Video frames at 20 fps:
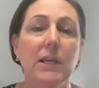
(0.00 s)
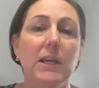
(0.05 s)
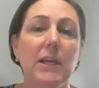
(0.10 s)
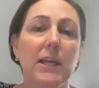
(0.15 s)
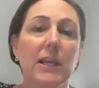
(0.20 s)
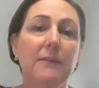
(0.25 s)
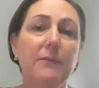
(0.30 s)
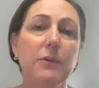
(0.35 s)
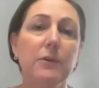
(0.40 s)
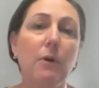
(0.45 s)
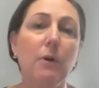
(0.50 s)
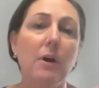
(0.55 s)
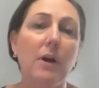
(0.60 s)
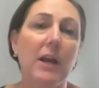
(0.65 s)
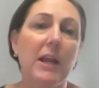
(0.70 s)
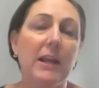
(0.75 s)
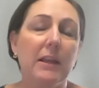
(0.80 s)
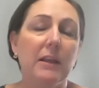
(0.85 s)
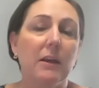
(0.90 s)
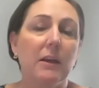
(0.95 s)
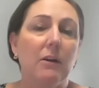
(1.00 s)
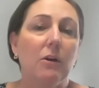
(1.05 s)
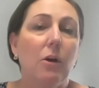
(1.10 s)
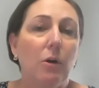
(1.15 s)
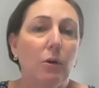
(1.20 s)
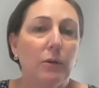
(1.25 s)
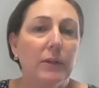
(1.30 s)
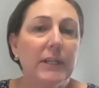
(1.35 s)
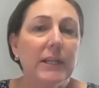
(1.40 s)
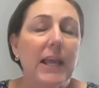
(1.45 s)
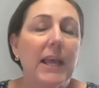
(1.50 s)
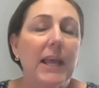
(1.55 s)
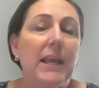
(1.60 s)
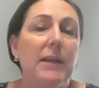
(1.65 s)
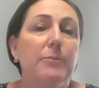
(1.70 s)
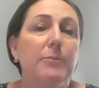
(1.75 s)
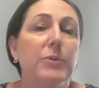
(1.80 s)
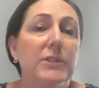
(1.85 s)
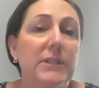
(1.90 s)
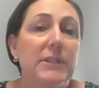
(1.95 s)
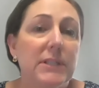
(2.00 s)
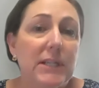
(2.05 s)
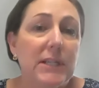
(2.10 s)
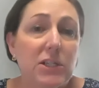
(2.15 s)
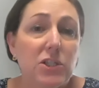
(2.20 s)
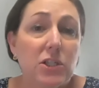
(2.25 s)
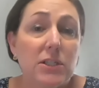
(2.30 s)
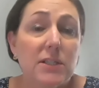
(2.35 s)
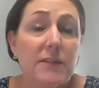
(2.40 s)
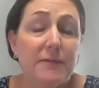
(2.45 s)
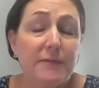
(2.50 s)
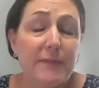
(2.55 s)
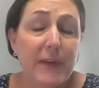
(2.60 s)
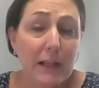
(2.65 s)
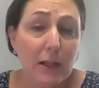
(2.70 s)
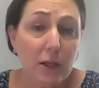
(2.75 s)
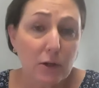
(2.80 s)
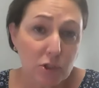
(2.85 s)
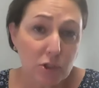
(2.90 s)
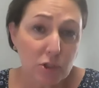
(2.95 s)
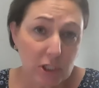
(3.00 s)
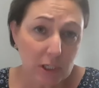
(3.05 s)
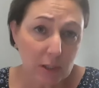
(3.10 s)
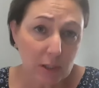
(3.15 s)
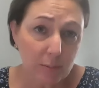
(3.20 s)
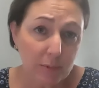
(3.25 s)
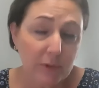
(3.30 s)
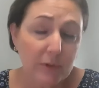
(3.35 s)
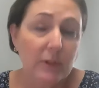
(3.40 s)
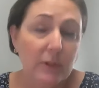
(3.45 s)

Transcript: If you are holding a prestigious fellowship,